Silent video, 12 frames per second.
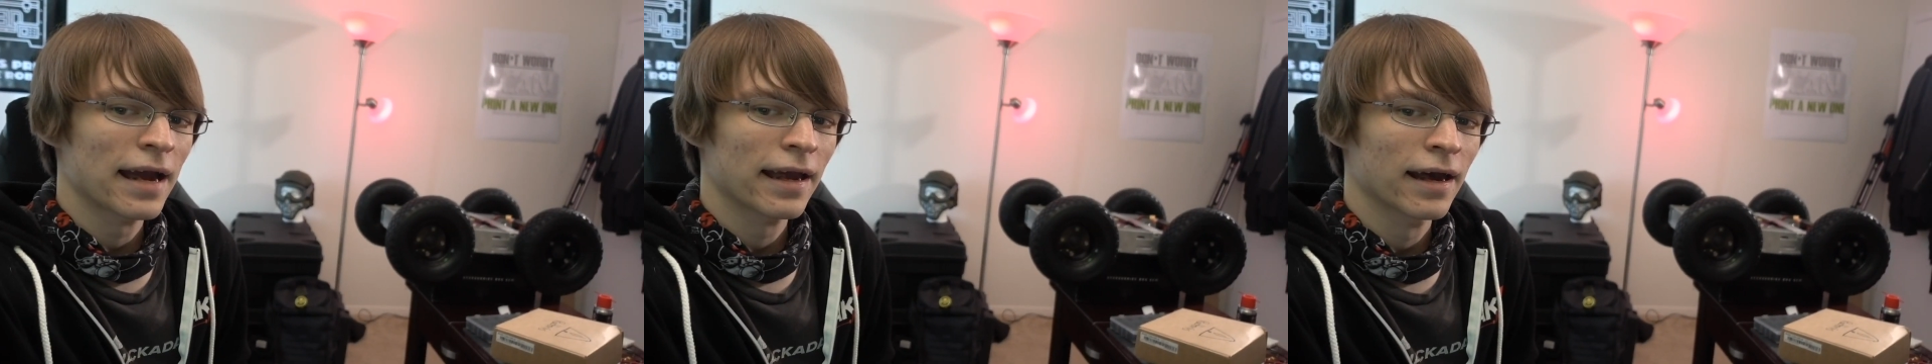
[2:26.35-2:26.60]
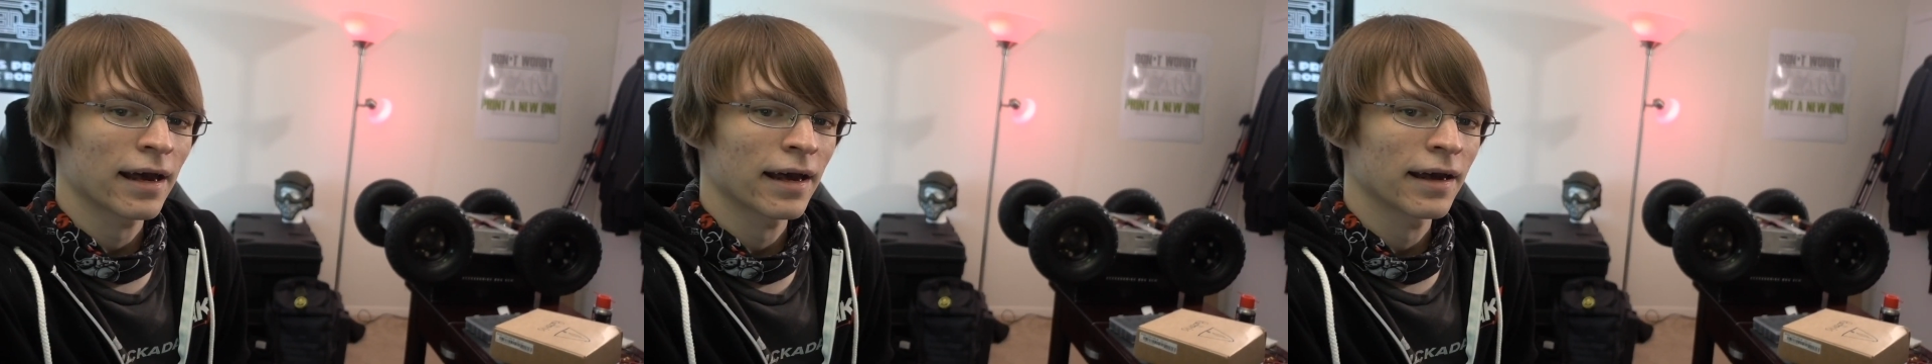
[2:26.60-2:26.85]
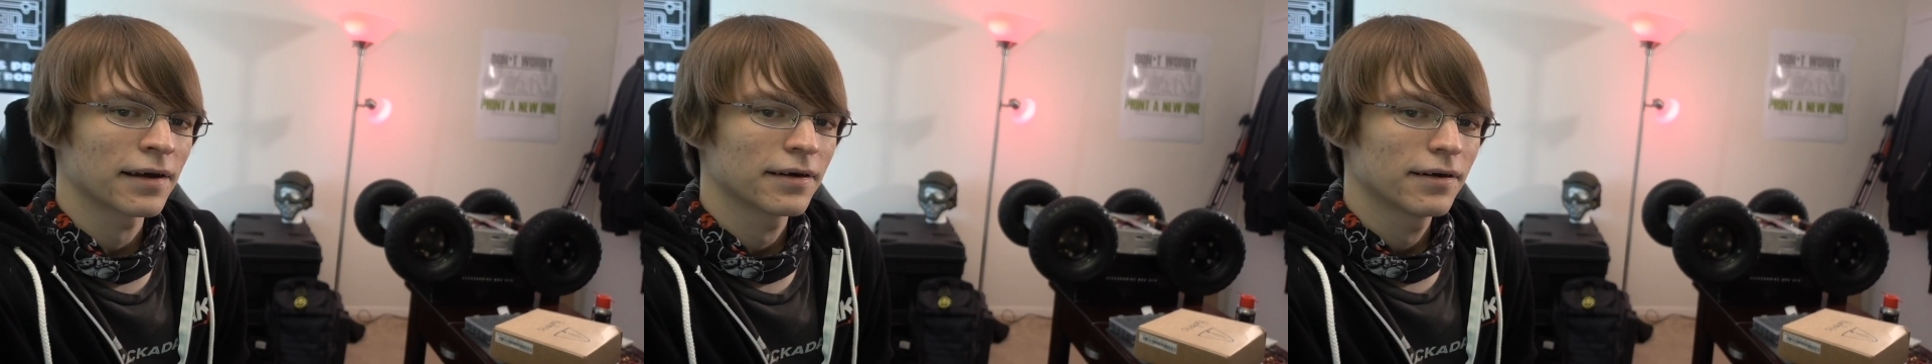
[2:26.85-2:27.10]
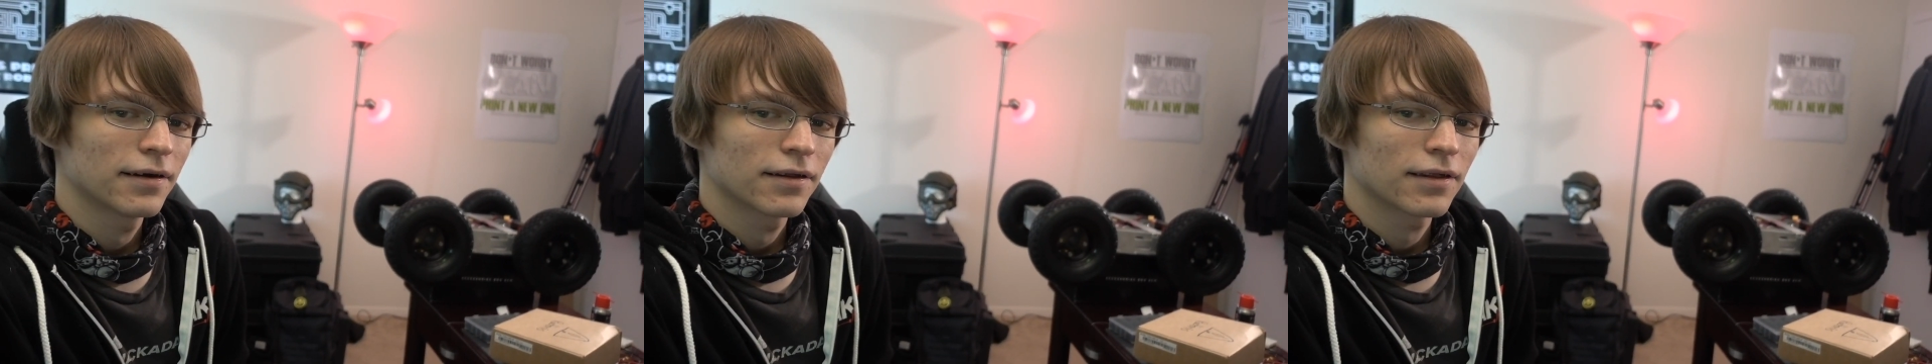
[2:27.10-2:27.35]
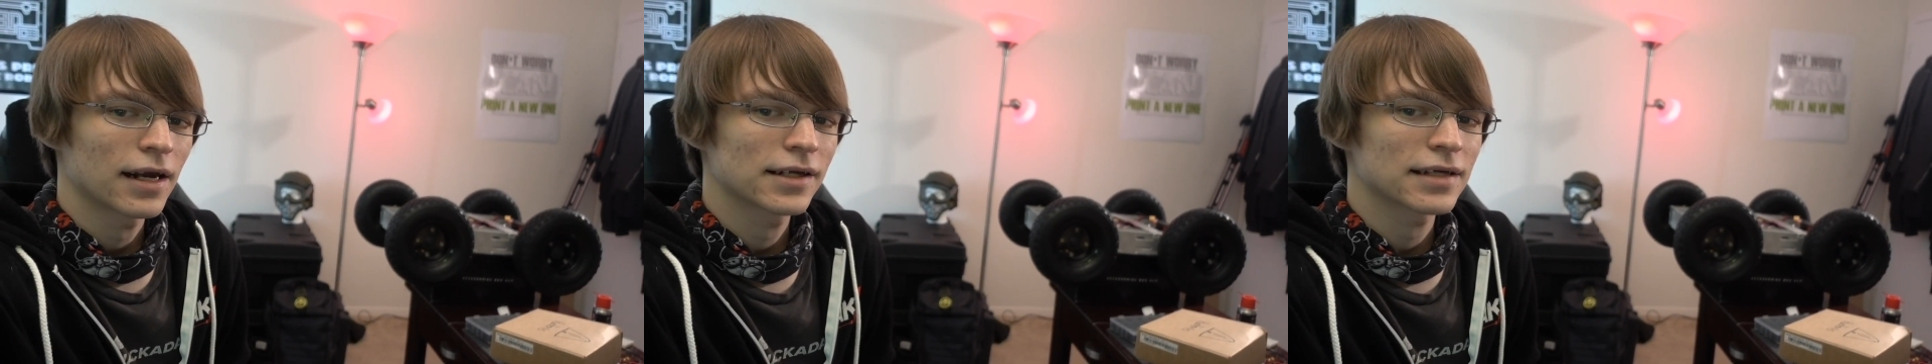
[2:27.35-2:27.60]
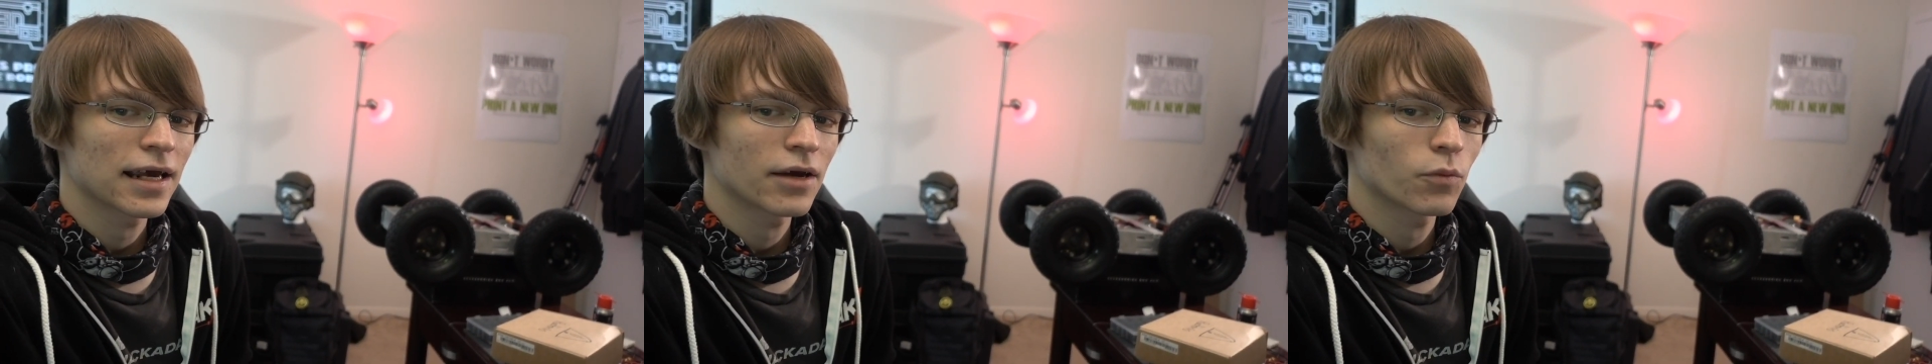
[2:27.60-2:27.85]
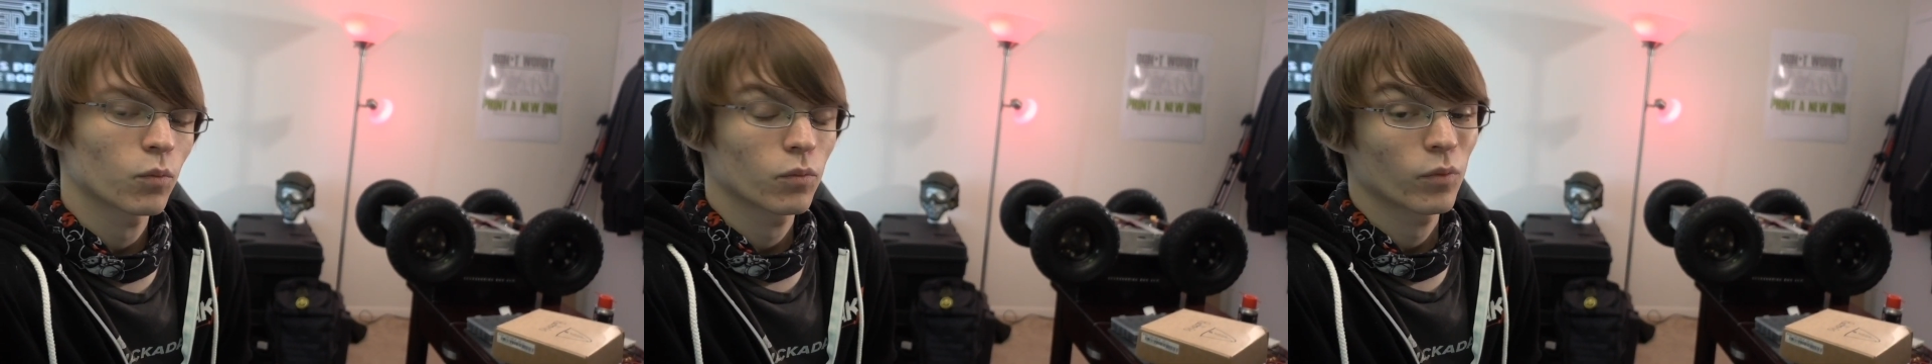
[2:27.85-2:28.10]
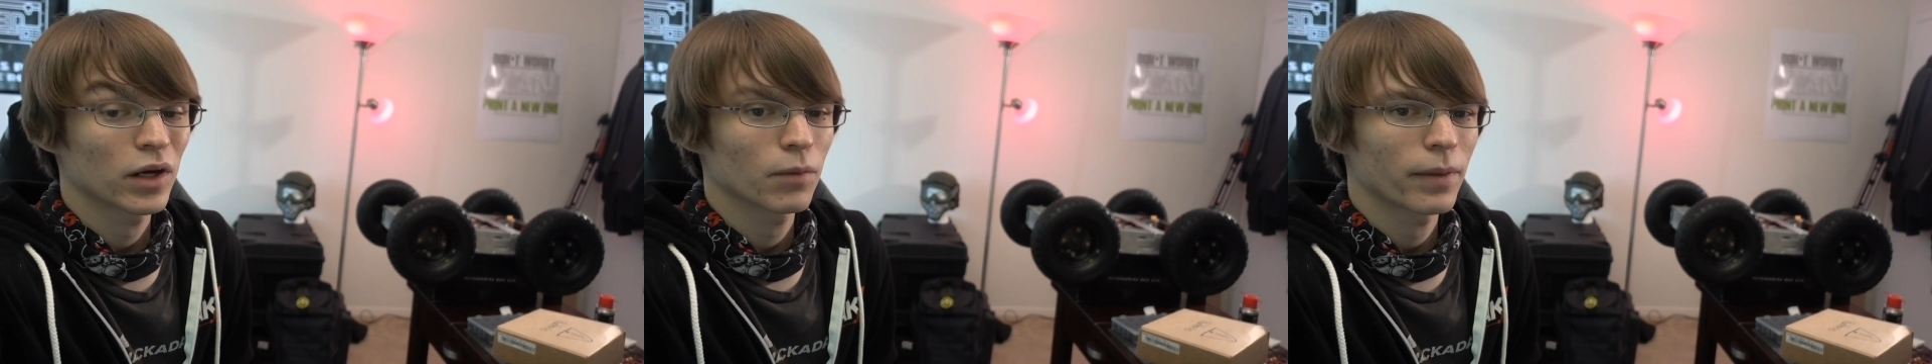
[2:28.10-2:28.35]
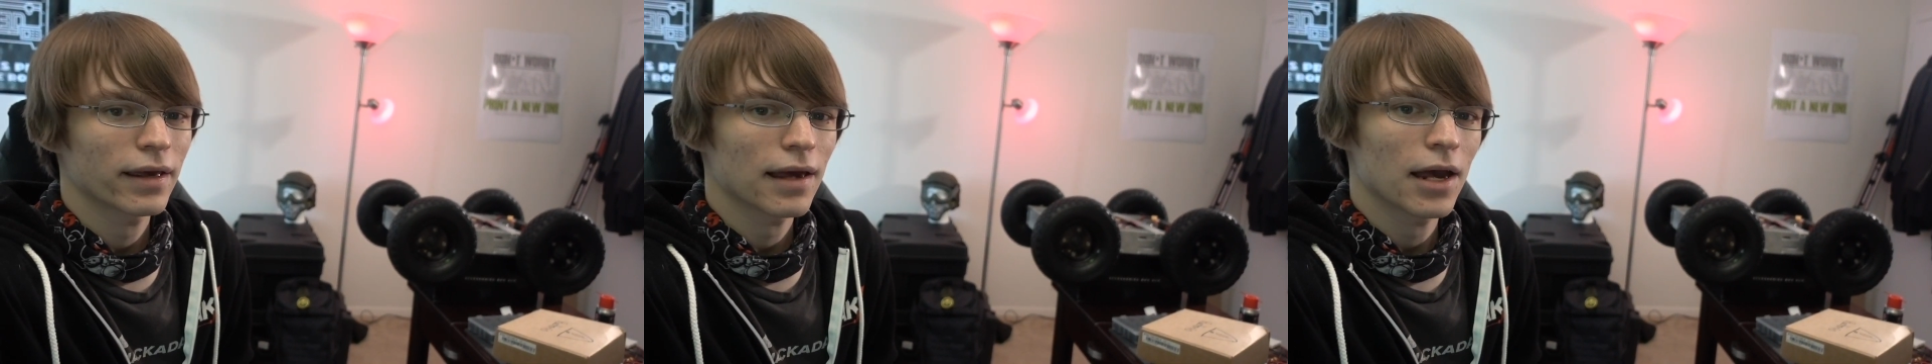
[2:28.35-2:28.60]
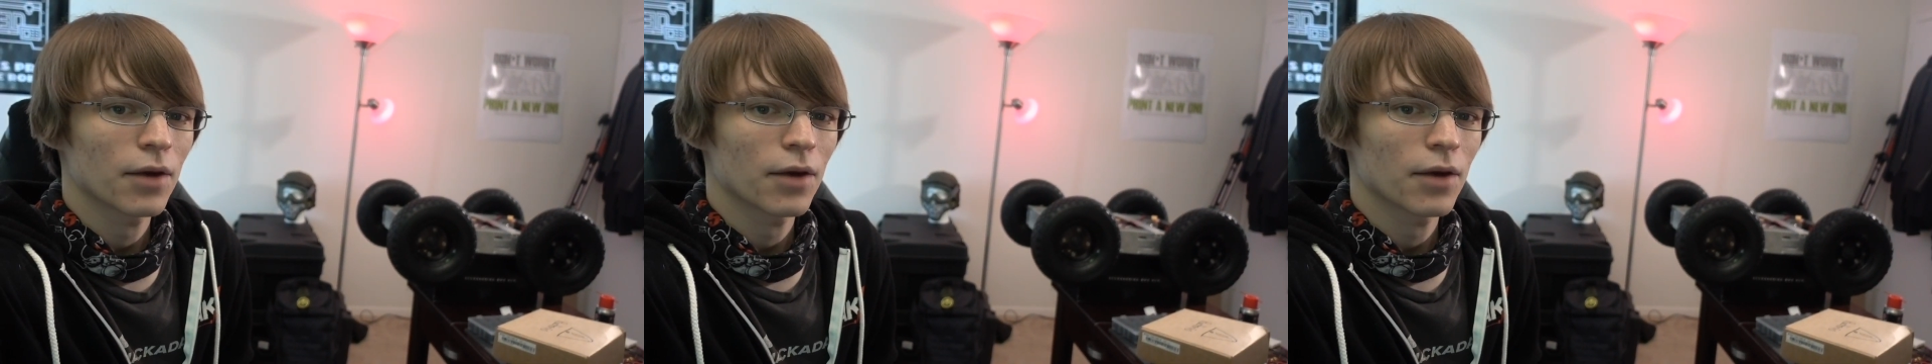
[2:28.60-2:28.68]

guy. That is will be a